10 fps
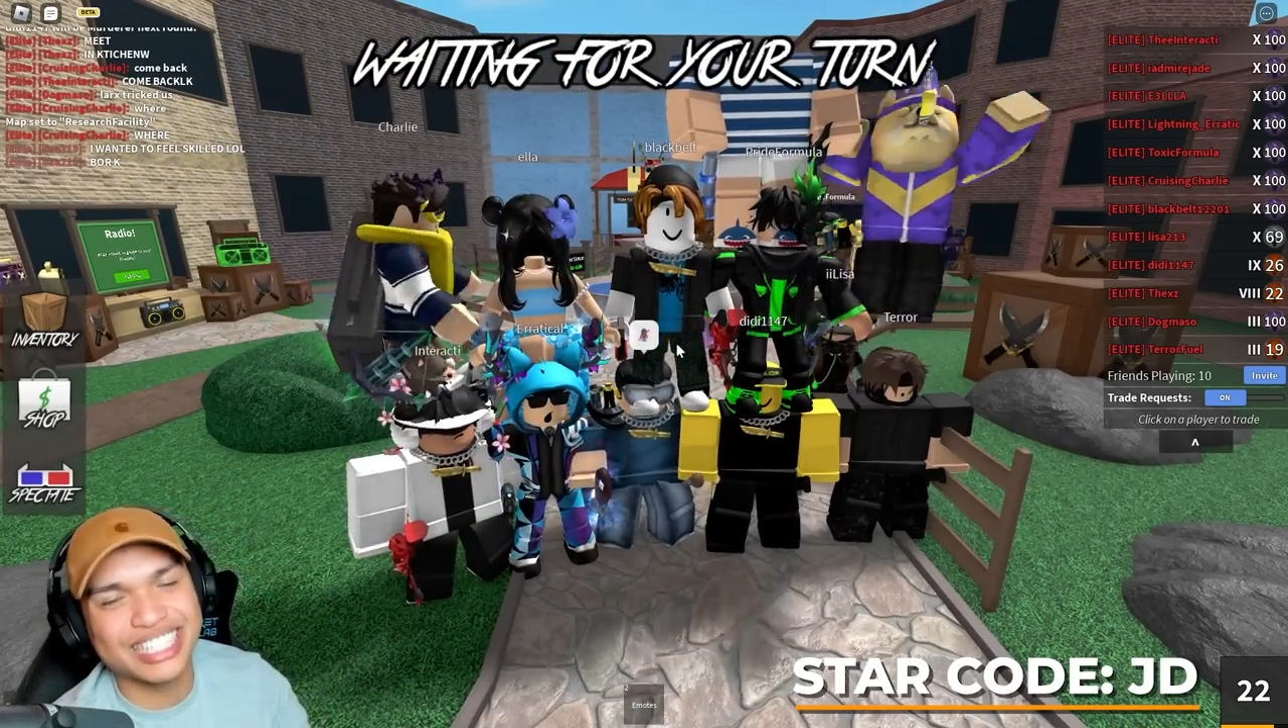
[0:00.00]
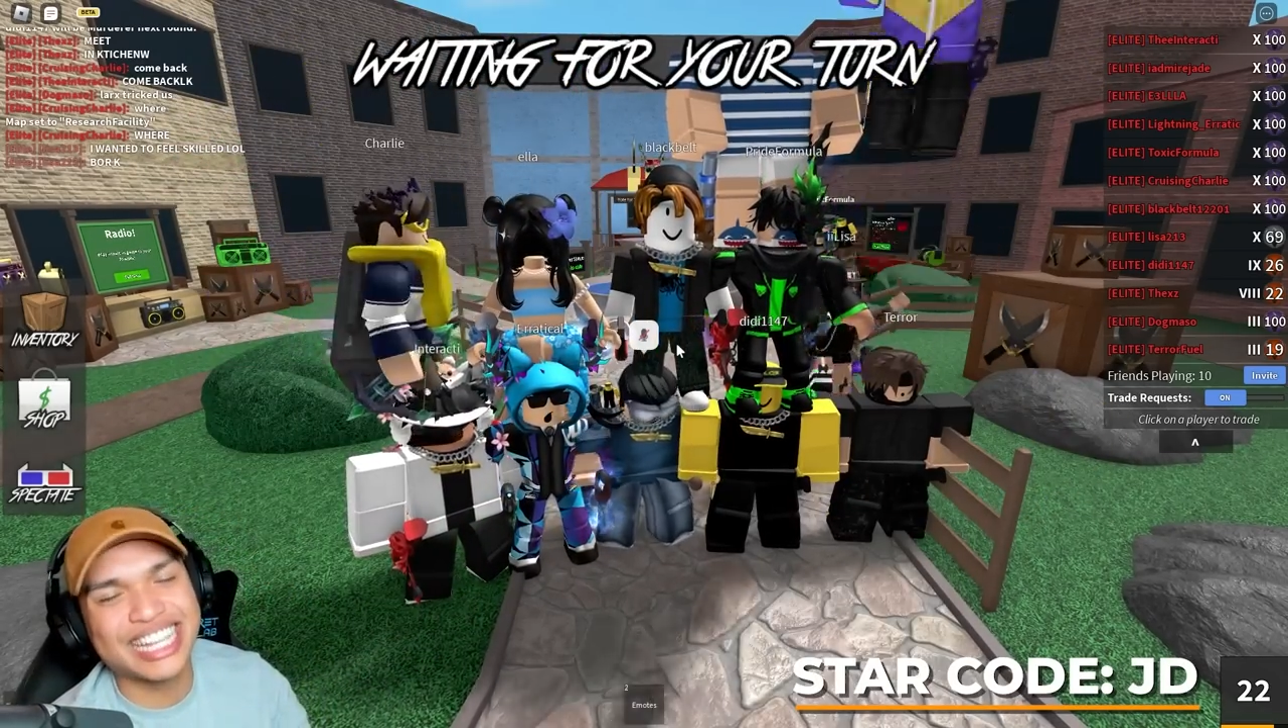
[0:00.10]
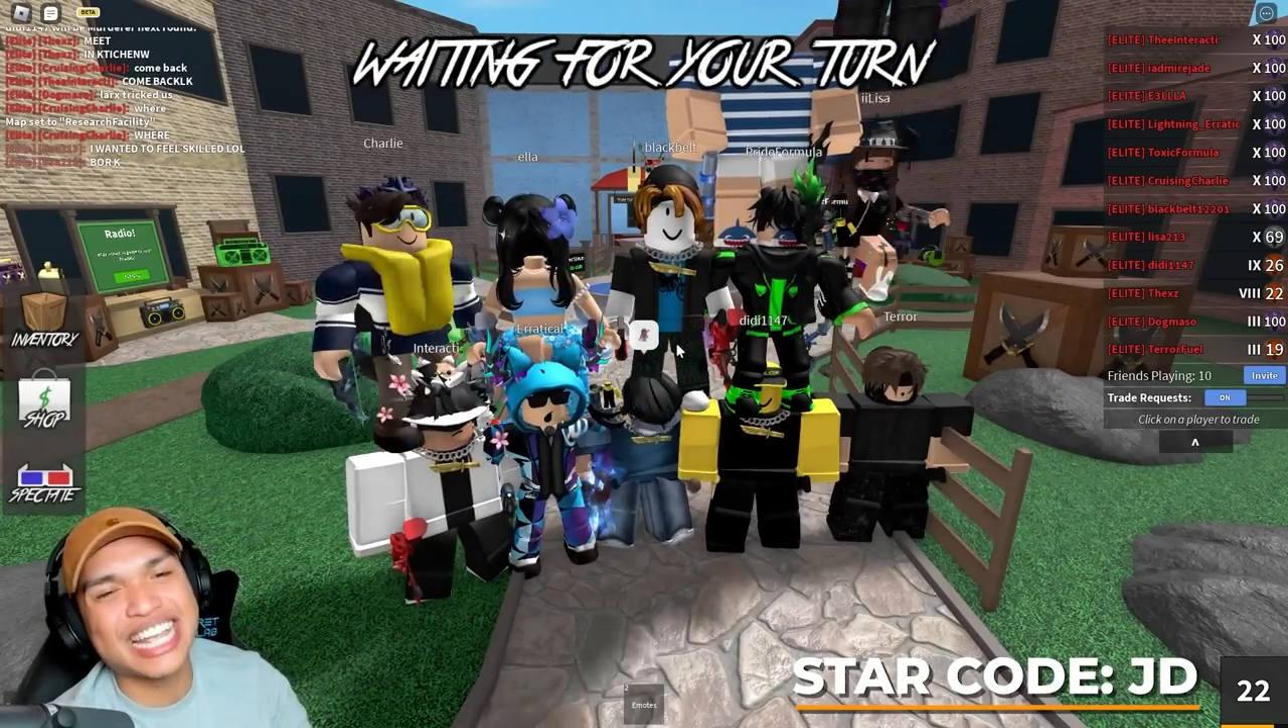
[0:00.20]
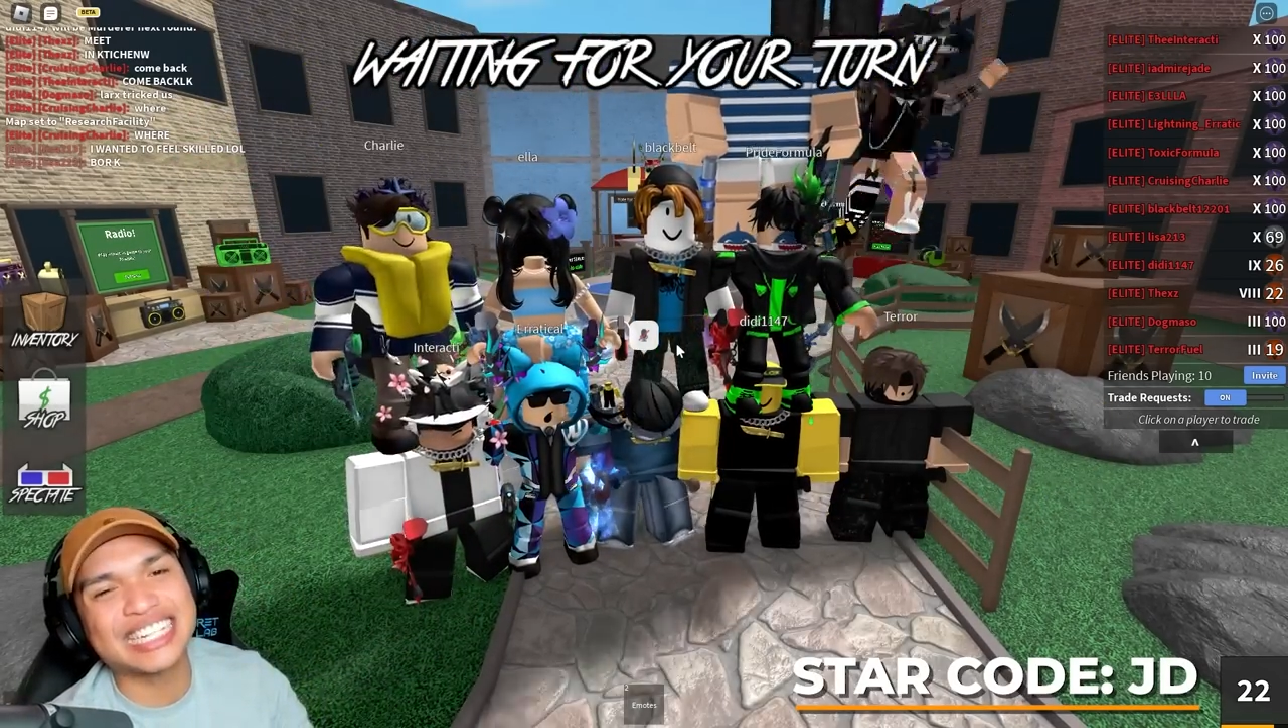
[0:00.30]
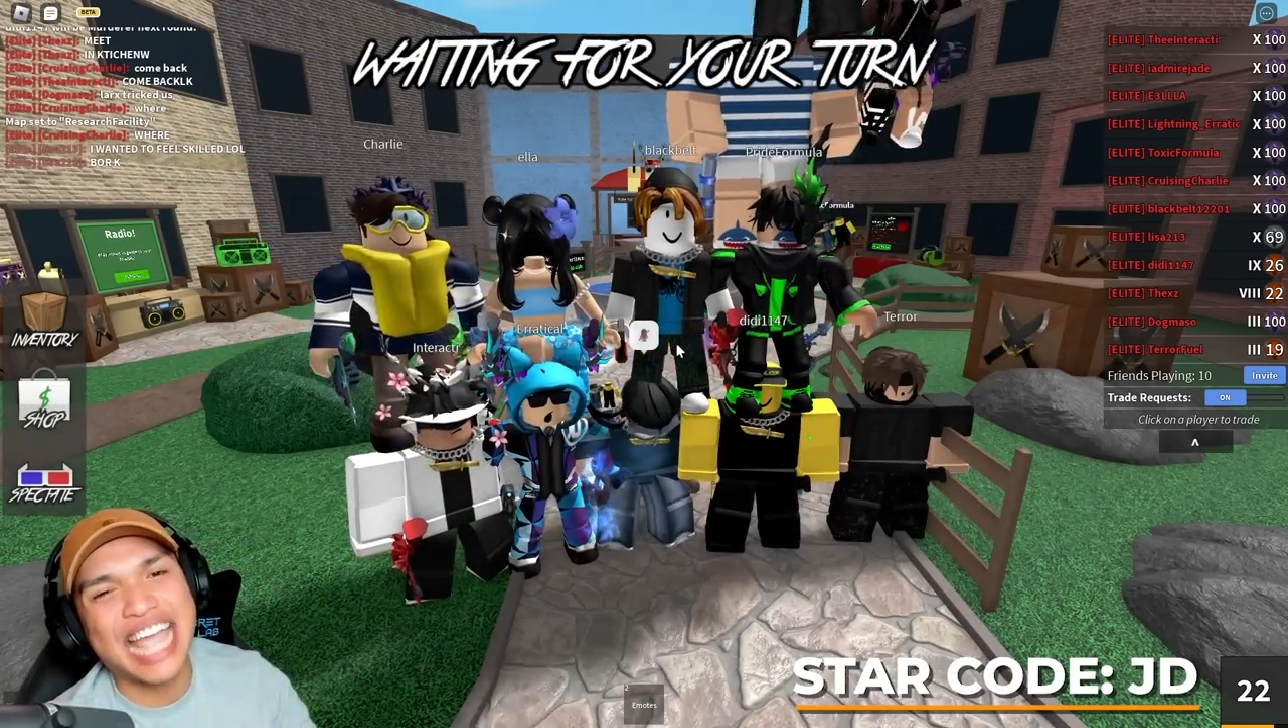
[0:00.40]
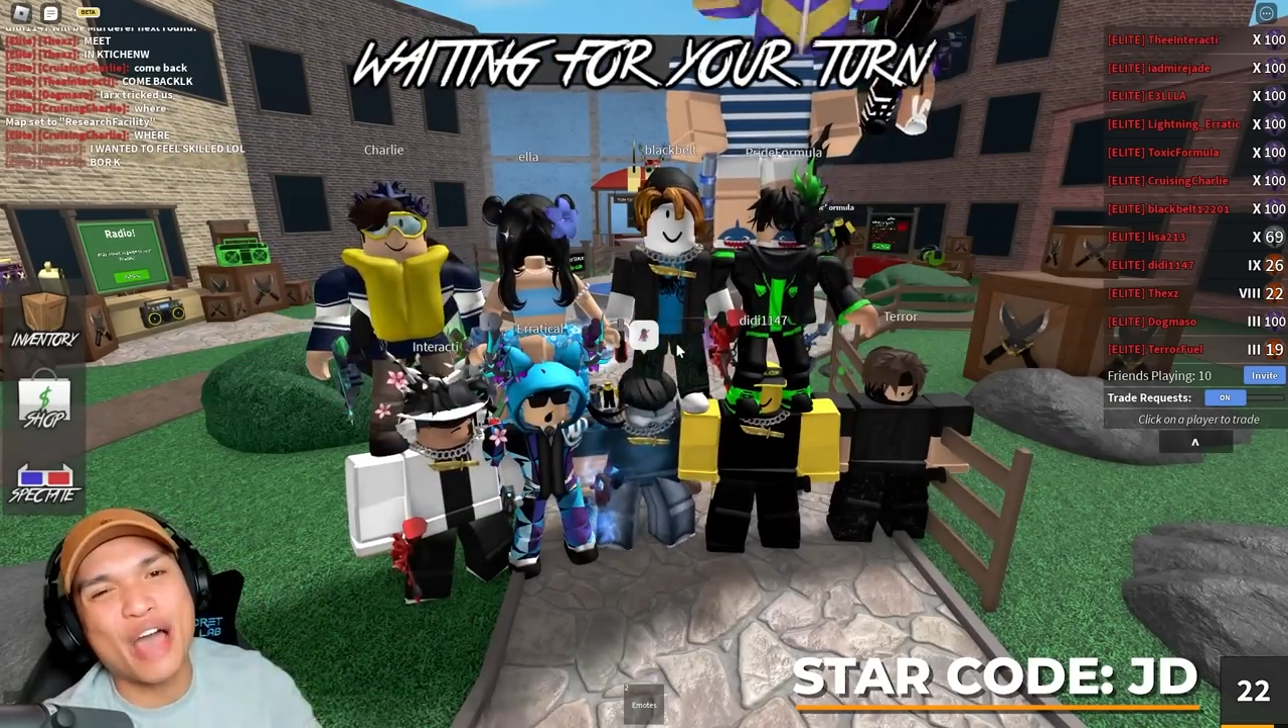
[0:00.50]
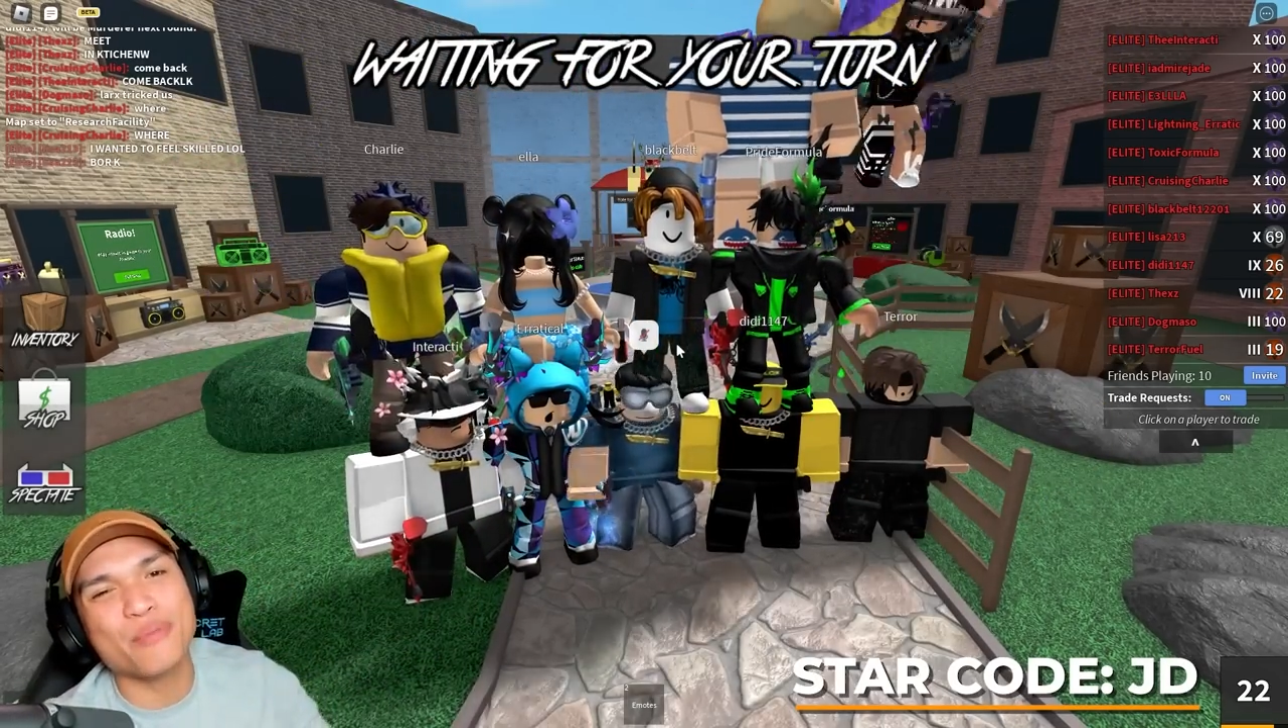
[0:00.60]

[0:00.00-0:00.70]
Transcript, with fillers: link down